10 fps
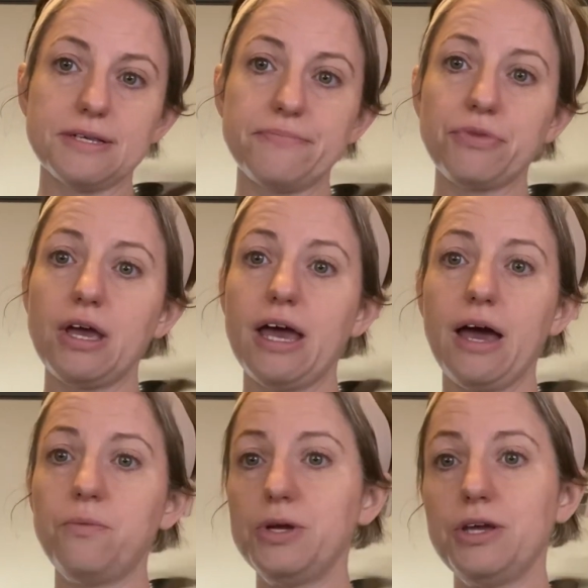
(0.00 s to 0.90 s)

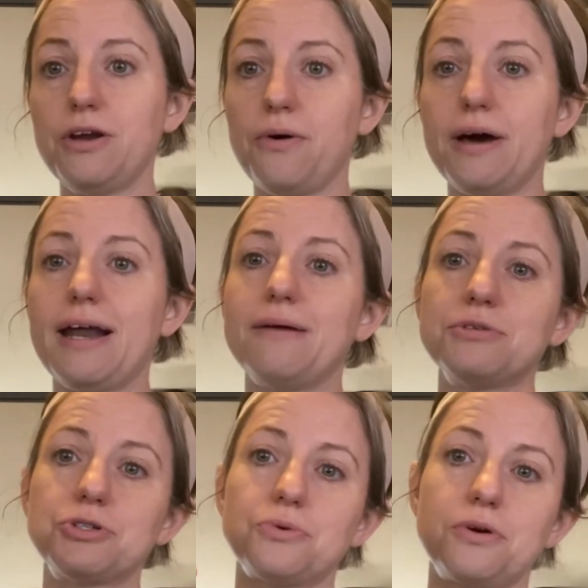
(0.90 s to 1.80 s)
And wouldn't you know it, I'm
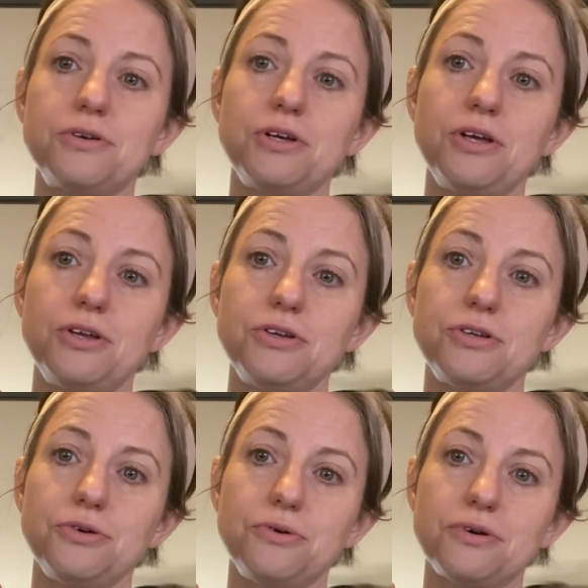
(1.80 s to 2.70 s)
short
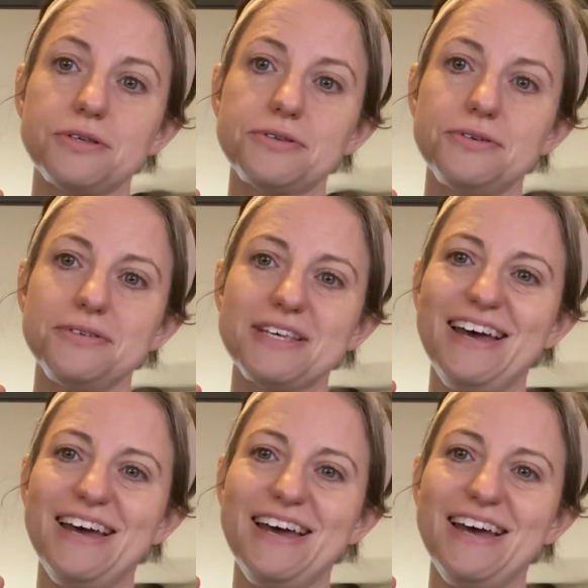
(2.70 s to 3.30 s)
2 crystals.